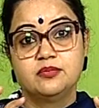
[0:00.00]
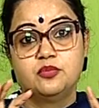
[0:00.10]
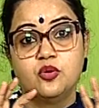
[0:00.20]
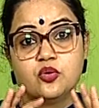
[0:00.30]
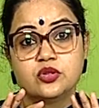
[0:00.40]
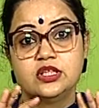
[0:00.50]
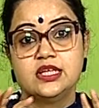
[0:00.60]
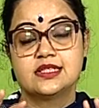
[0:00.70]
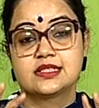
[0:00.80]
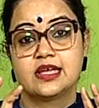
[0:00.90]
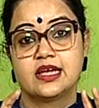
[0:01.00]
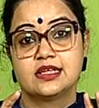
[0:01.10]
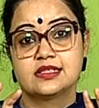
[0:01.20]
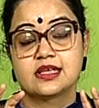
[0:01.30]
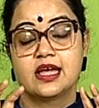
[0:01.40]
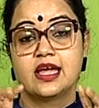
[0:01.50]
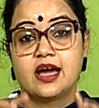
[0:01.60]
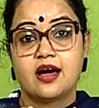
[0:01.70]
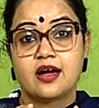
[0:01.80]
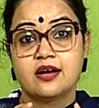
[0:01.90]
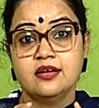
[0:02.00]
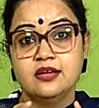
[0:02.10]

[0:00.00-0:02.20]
both these things are